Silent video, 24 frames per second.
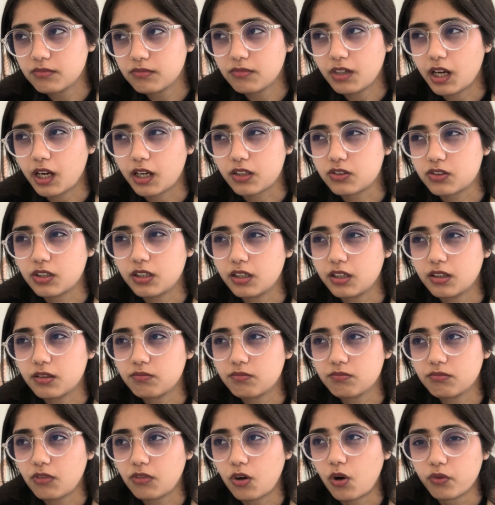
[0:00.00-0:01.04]
actually
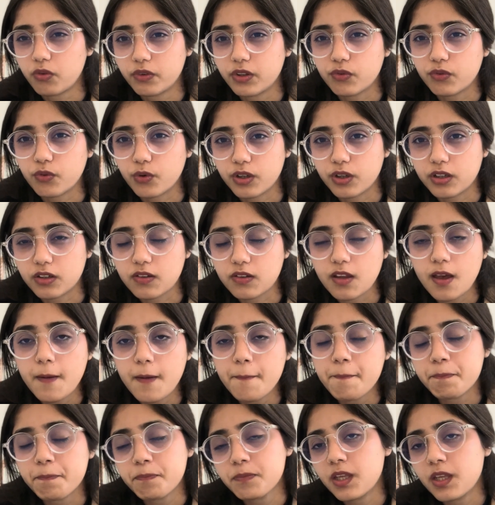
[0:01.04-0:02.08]
always 4 years,
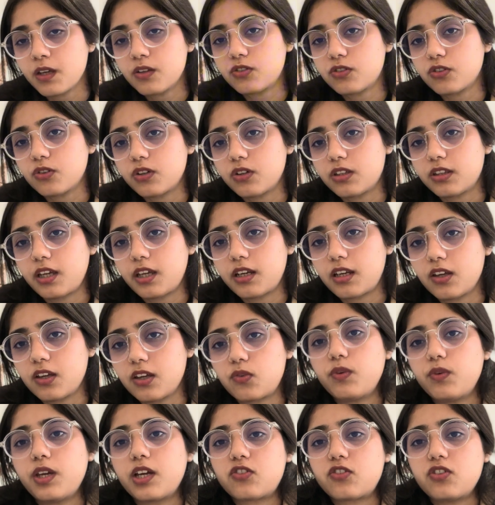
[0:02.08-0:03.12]
so in that case,
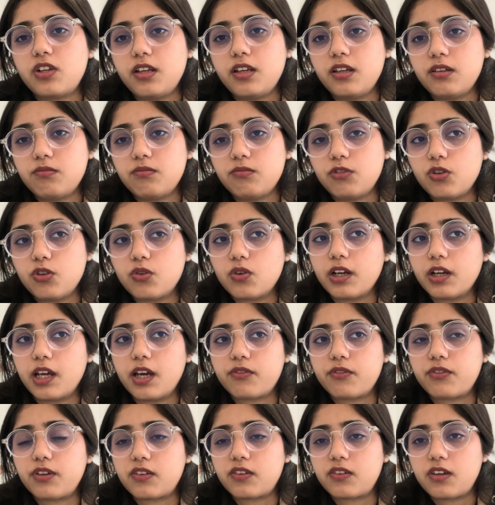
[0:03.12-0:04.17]
we actually usually have
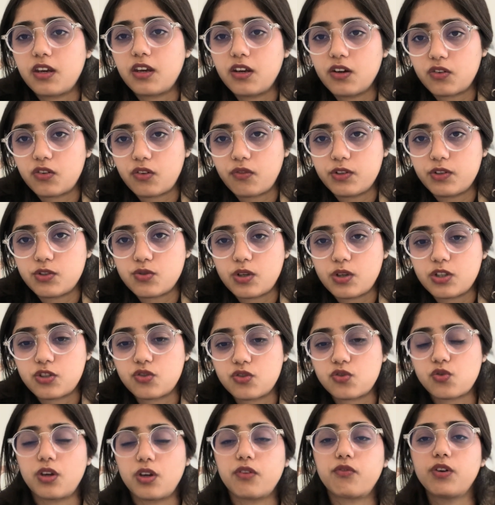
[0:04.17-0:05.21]
16 years of education.
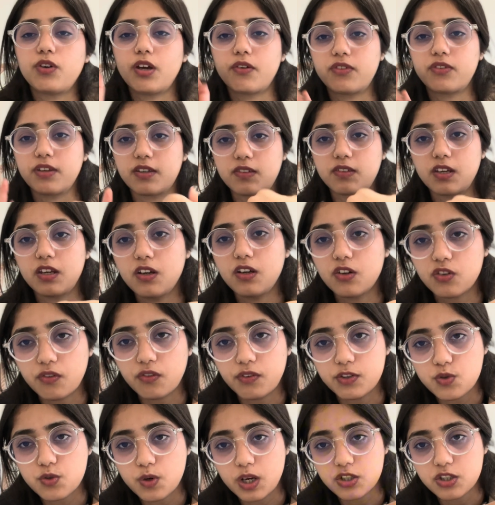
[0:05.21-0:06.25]
So if you have 16 years of
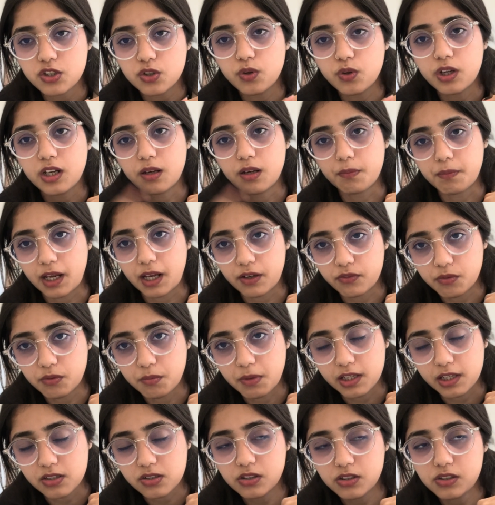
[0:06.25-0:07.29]
education, you can apply for
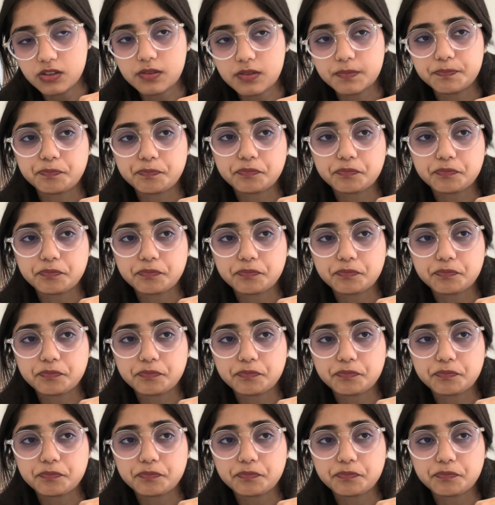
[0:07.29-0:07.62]
masters.